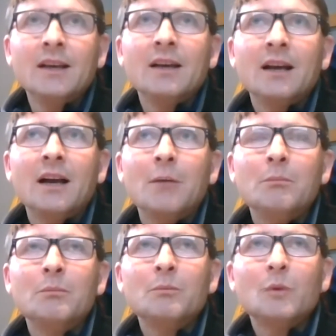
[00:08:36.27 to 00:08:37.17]

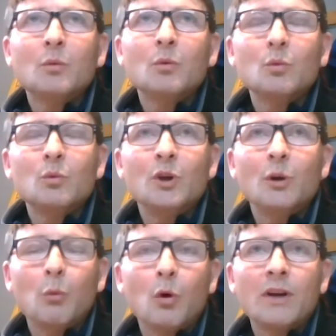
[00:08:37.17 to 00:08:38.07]
more